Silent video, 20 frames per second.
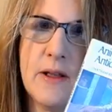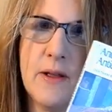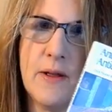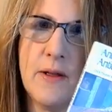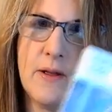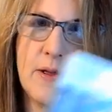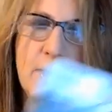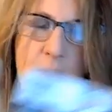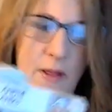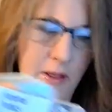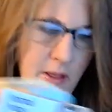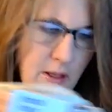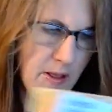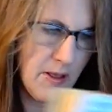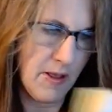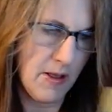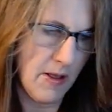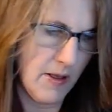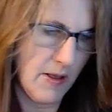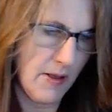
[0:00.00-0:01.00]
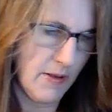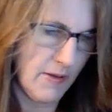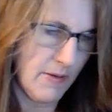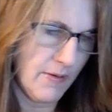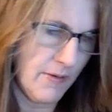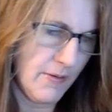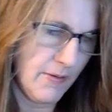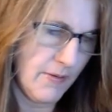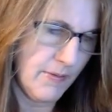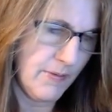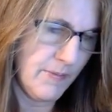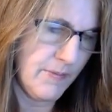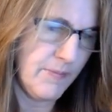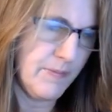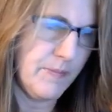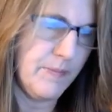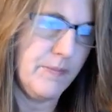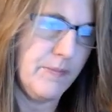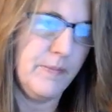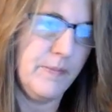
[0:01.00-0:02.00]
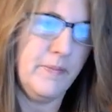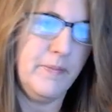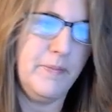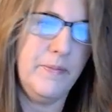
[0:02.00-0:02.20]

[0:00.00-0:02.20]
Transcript: (no one is talking)